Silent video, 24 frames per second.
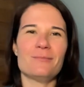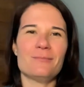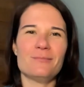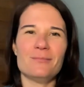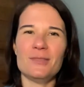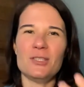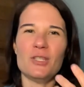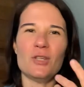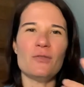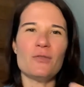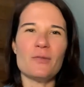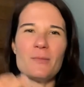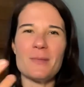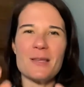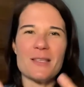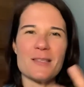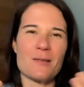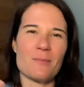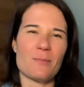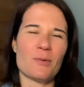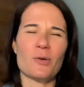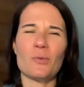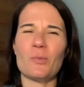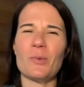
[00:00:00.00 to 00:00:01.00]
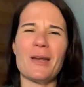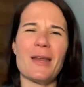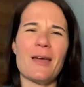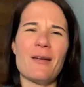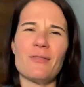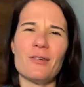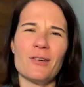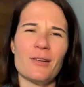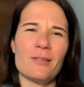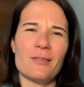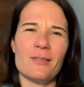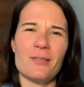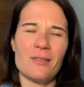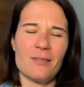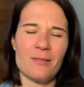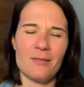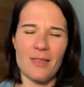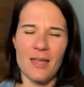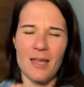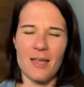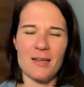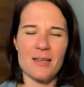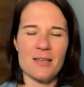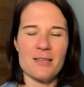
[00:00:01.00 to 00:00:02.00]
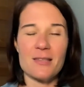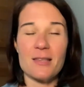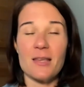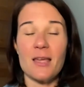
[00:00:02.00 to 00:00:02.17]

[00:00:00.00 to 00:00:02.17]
euphemism or whatever that is.